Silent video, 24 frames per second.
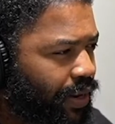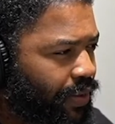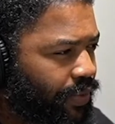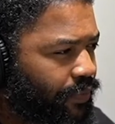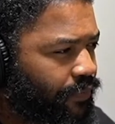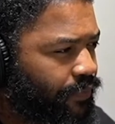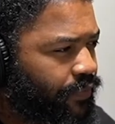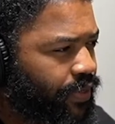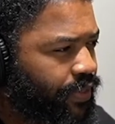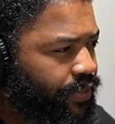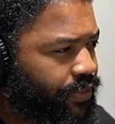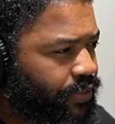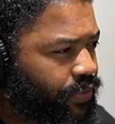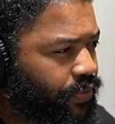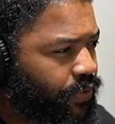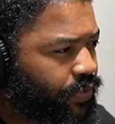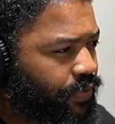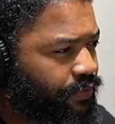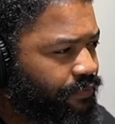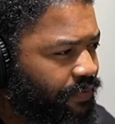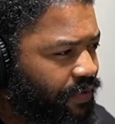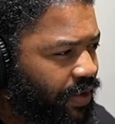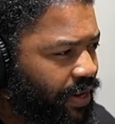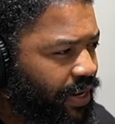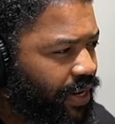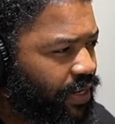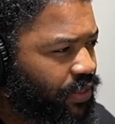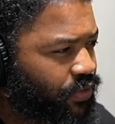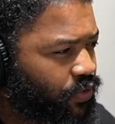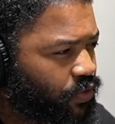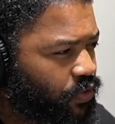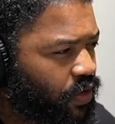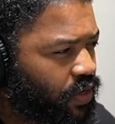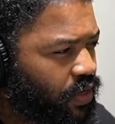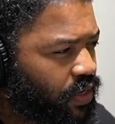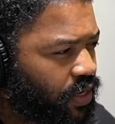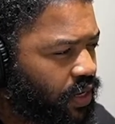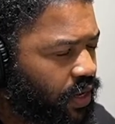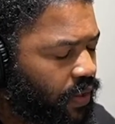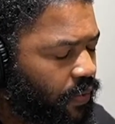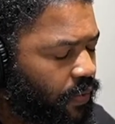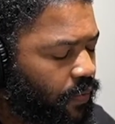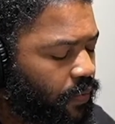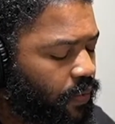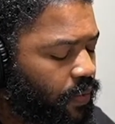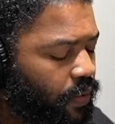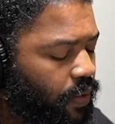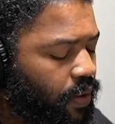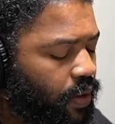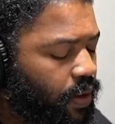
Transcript: of the physical and financial altogether.